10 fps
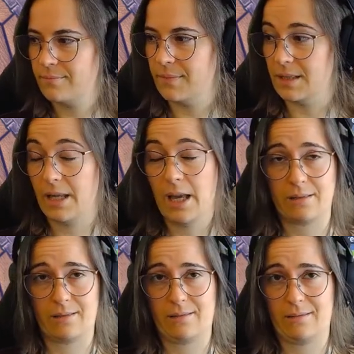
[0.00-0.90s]

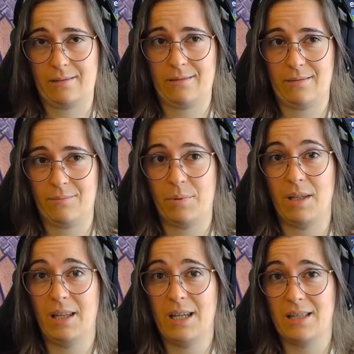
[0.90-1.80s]
Yes,
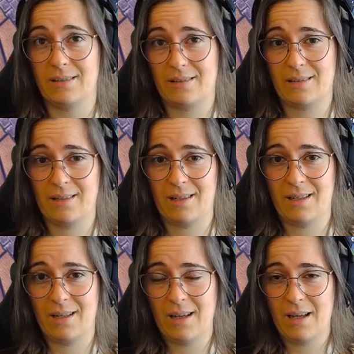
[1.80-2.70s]
please.
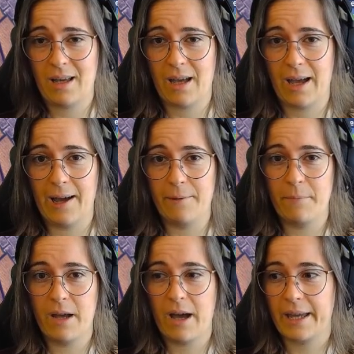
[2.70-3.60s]
Um,
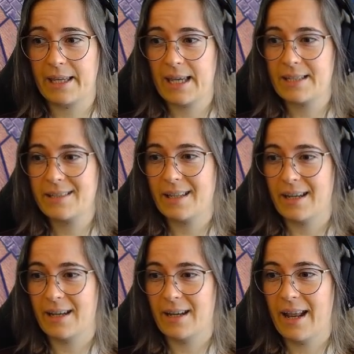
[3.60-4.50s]
I guess
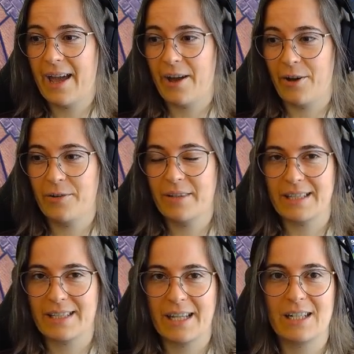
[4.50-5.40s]
now
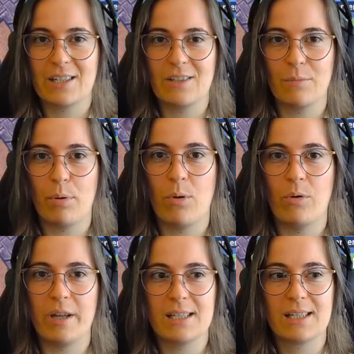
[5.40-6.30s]
it's getting to the
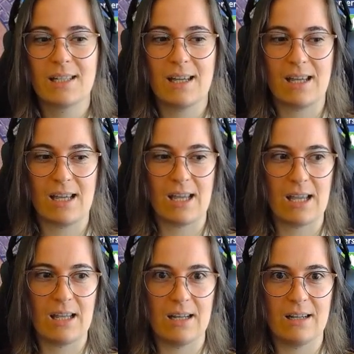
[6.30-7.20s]
point
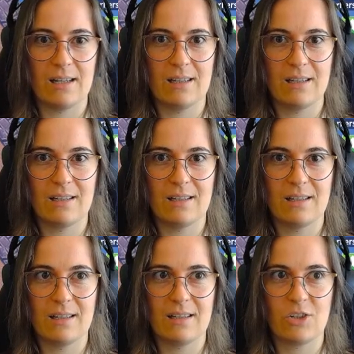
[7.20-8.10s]
in
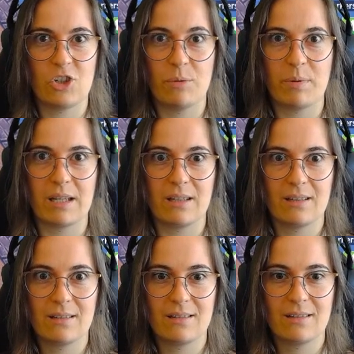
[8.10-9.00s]
shipping
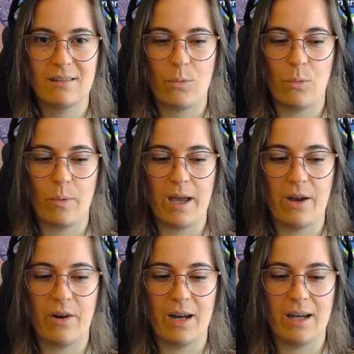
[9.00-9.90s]

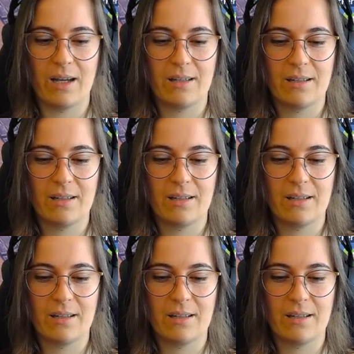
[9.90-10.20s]
where uh,